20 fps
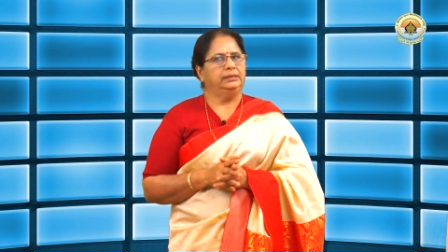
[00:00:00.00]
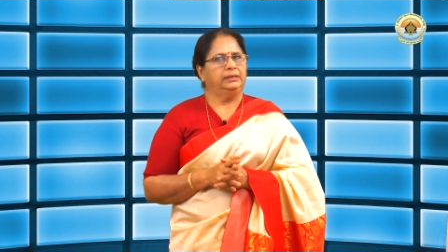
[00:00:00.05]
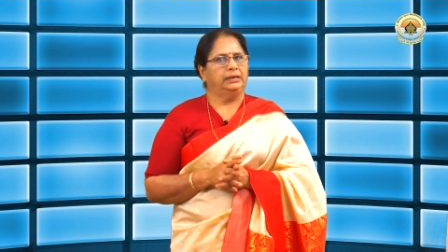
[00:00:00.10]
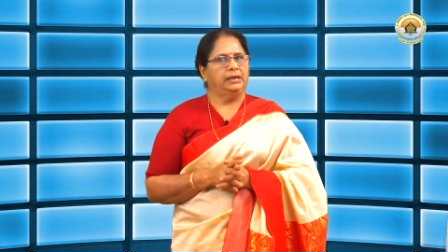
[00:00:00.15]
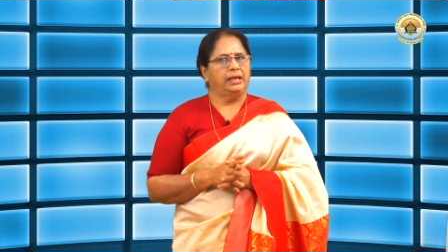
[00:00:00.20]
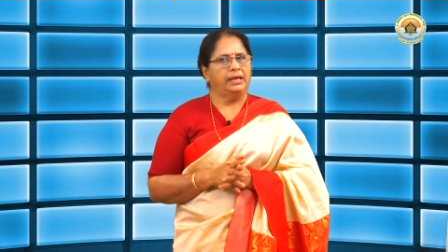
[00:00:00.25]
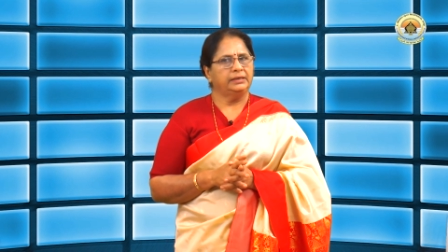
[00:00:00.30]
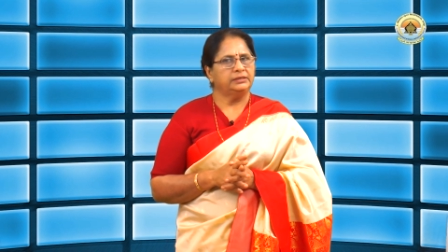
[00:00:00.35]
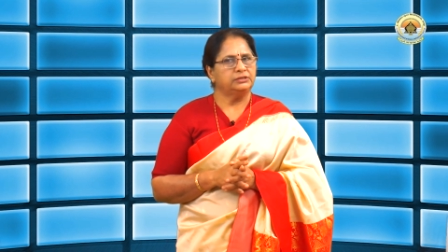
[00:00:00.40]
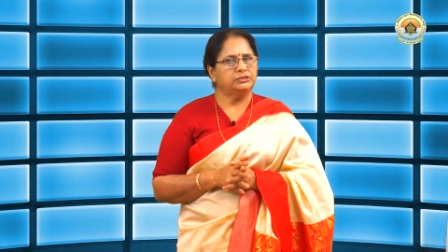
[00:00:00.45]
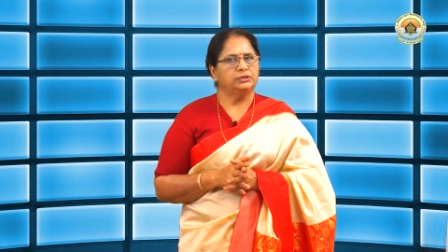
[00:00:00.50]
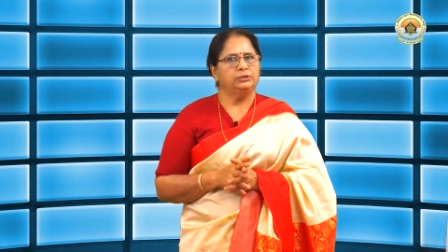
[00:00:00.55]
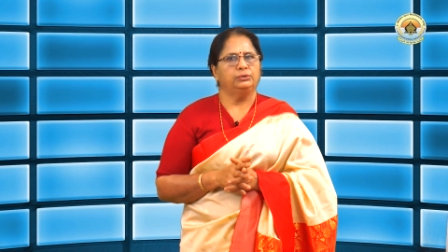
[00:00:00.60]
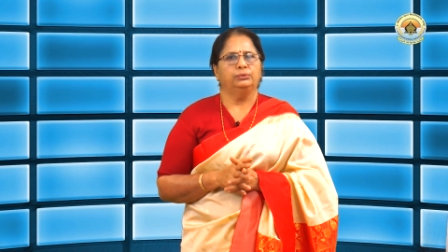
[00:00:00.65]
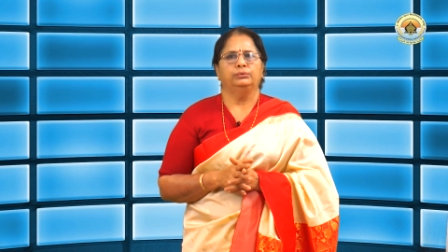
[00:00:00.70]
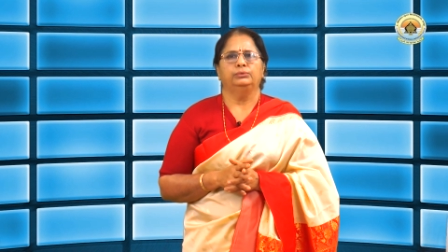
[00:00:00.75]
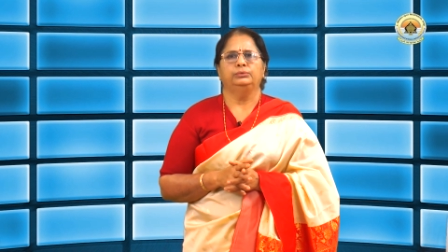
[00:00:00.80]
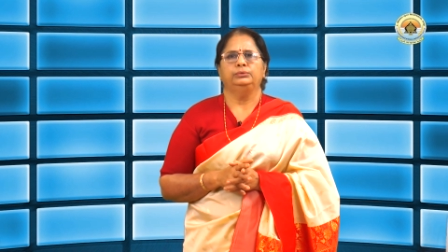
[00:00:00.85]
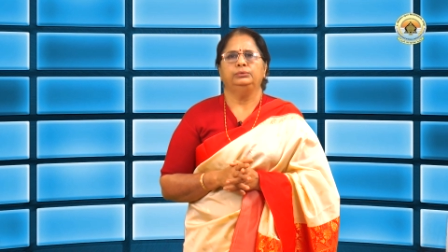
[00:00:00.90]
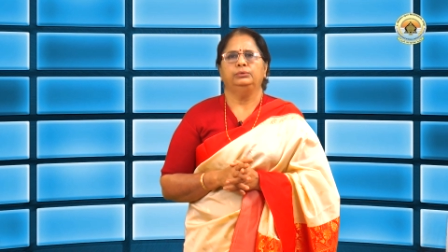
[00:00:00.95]
client
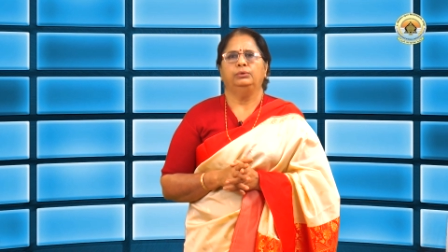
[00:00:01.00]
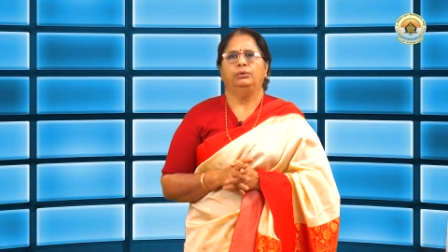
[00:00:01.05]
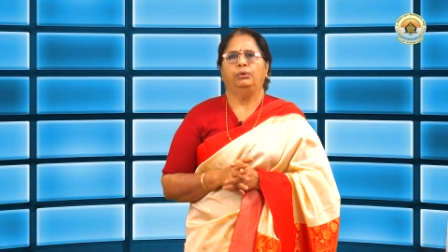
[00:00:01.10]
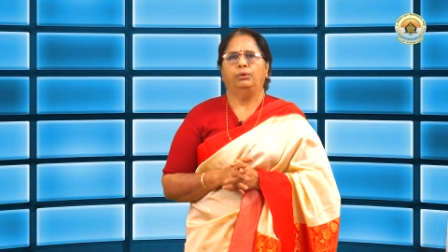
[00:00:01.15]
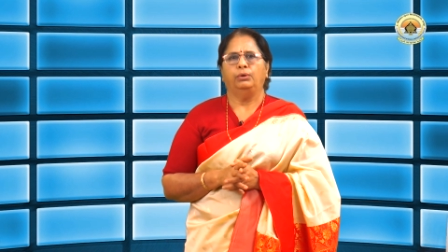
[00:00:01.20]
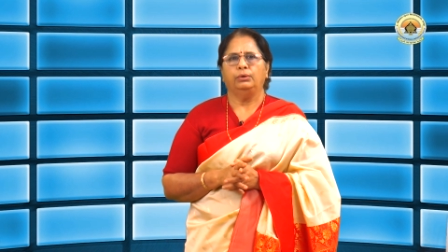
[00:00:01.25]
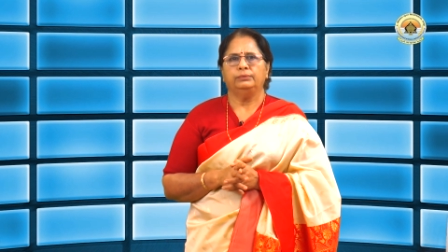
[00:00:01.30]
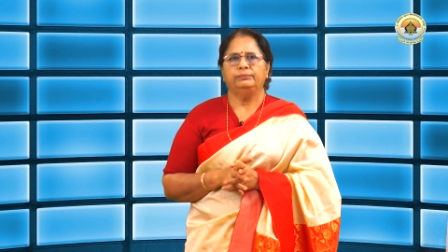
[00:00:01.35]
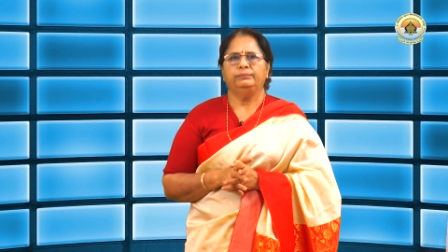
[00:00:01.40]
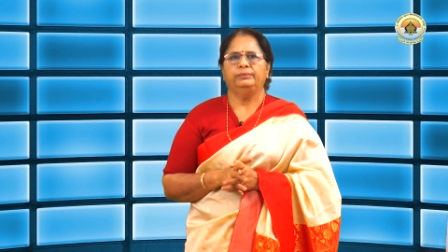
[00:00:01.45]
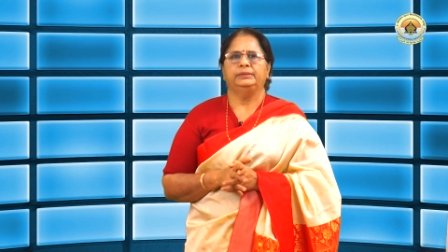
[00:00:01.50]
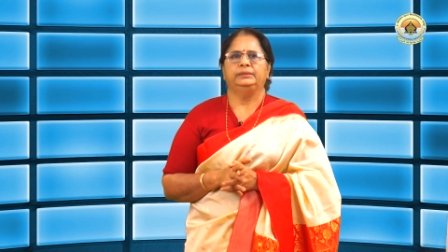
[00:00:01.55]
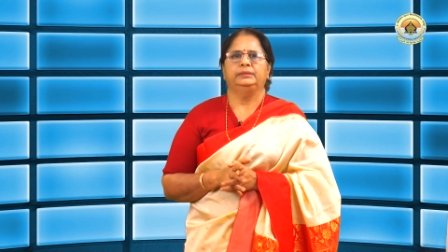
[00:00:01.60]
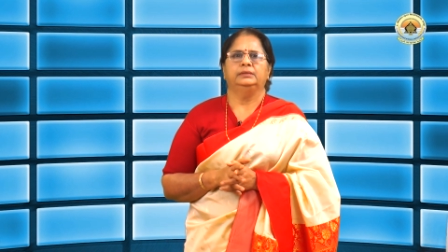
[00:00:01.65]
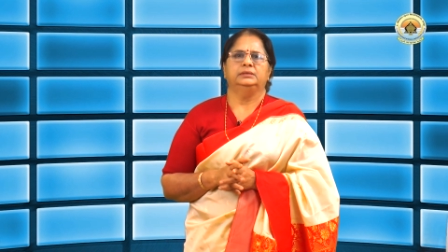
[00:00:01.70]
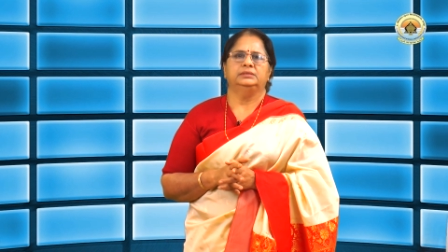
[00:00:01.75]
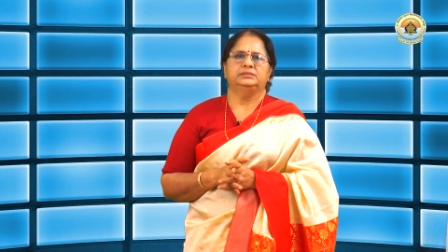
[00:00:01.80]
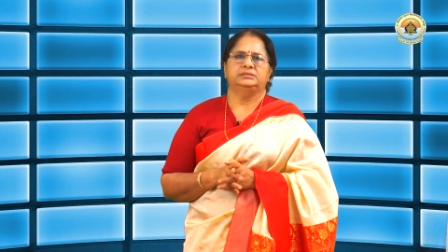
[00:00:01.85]
alone or with the